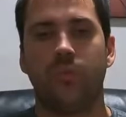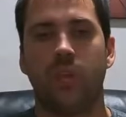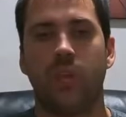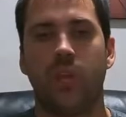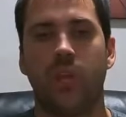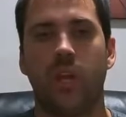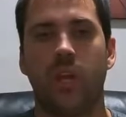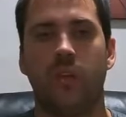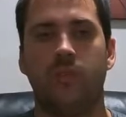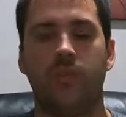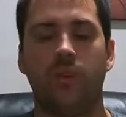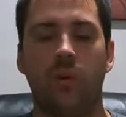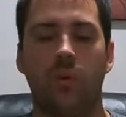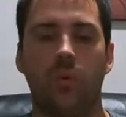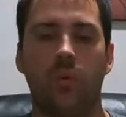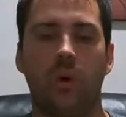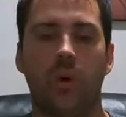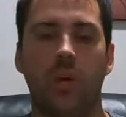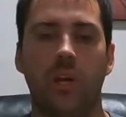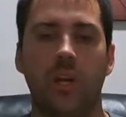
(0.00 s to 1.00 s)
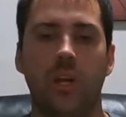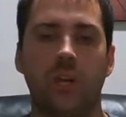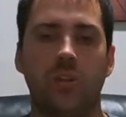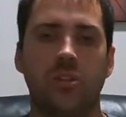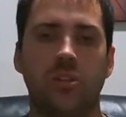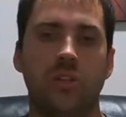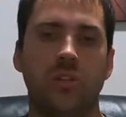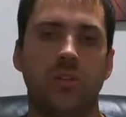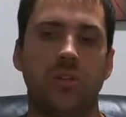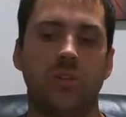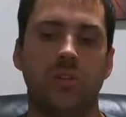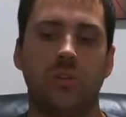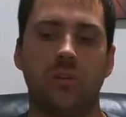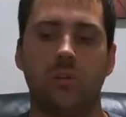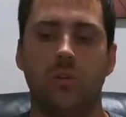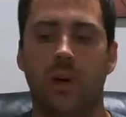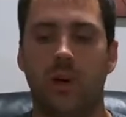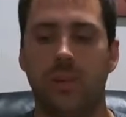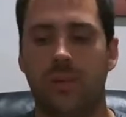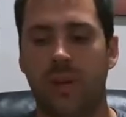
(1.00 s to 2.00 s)
if you're wanting
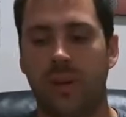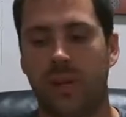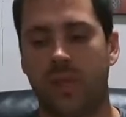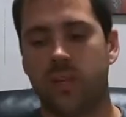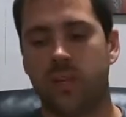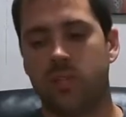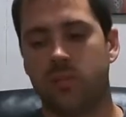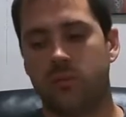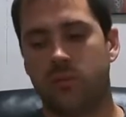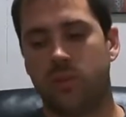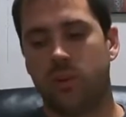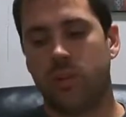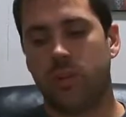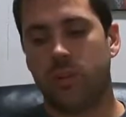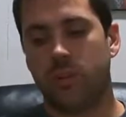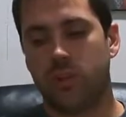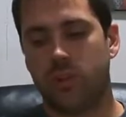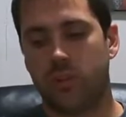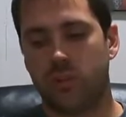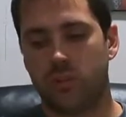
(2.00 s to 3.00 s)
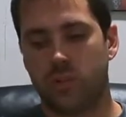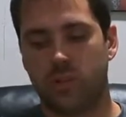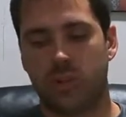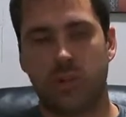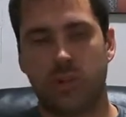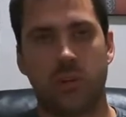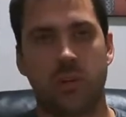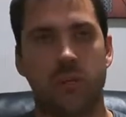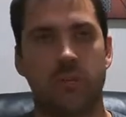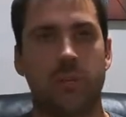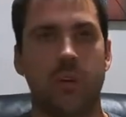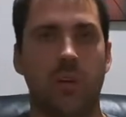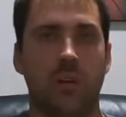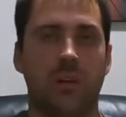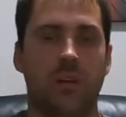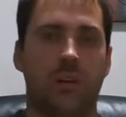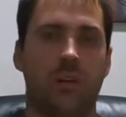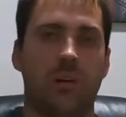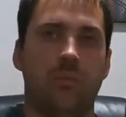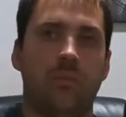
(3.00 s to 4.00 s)
to, I guess it really is just going to depend
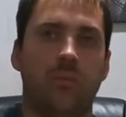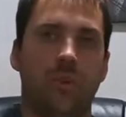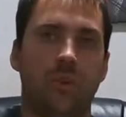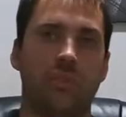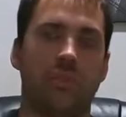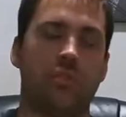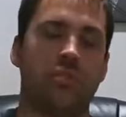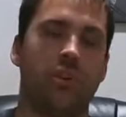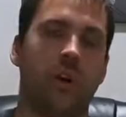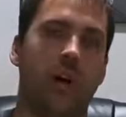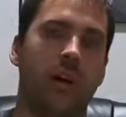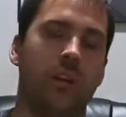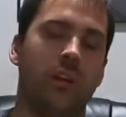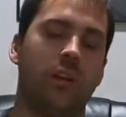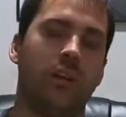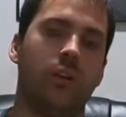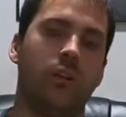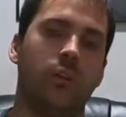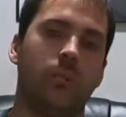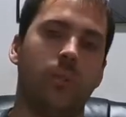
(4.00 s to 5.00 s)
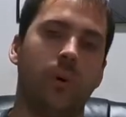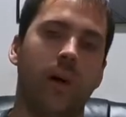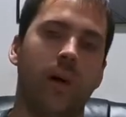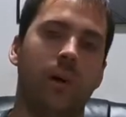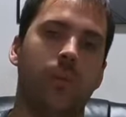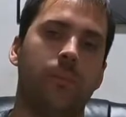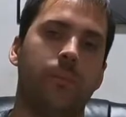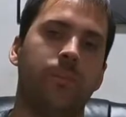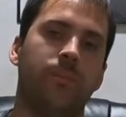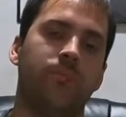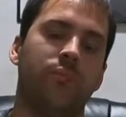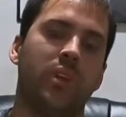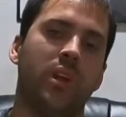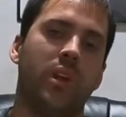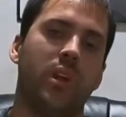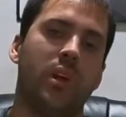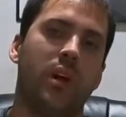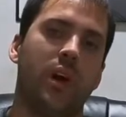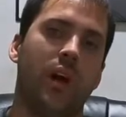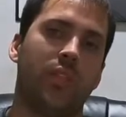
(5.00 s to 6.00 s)
on what you're trying to do, but
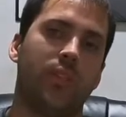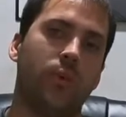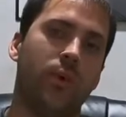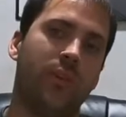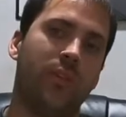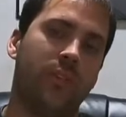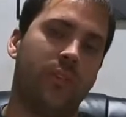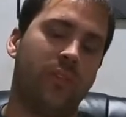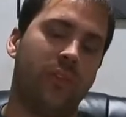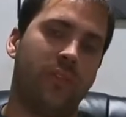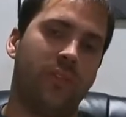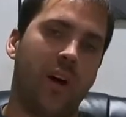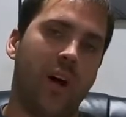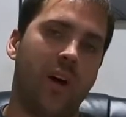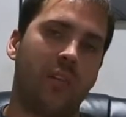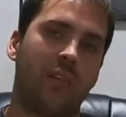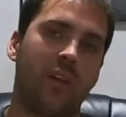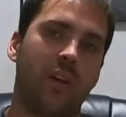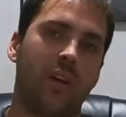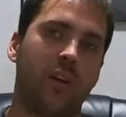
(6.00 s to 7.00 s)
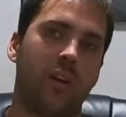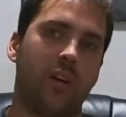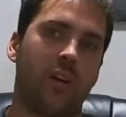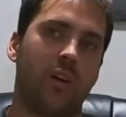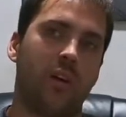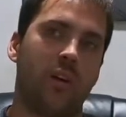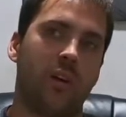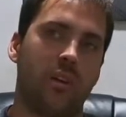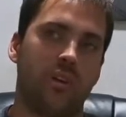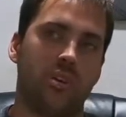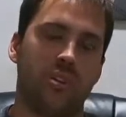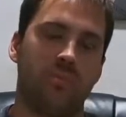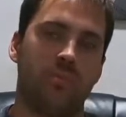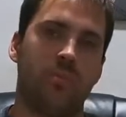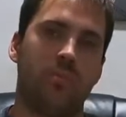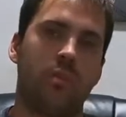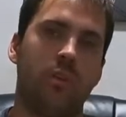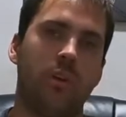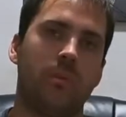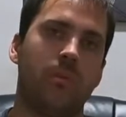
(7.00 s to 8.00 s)
a 355 gear is
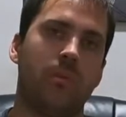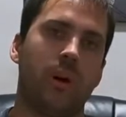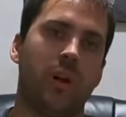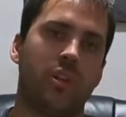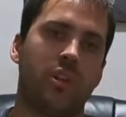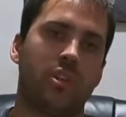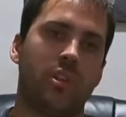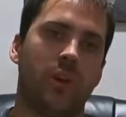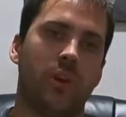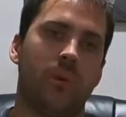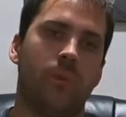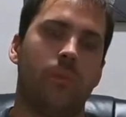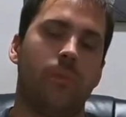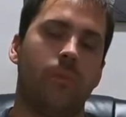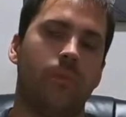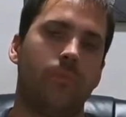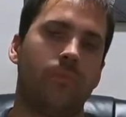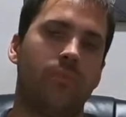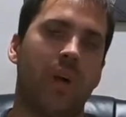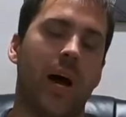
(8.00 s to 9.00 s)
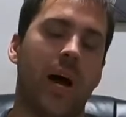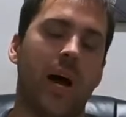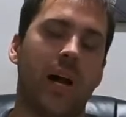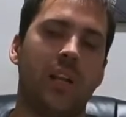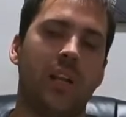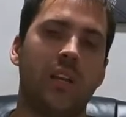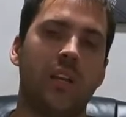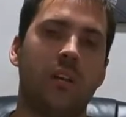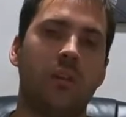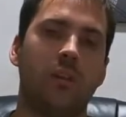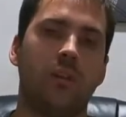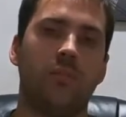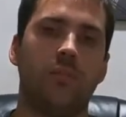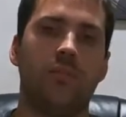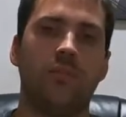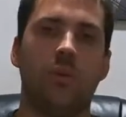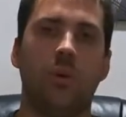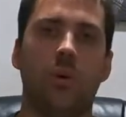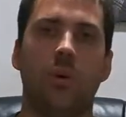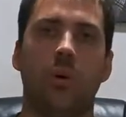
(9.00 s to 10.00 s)
pretty much ideal
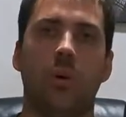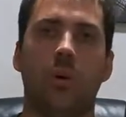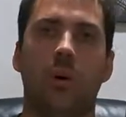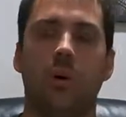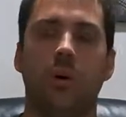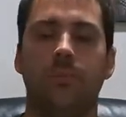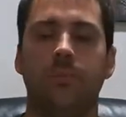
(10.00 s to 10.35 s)
for,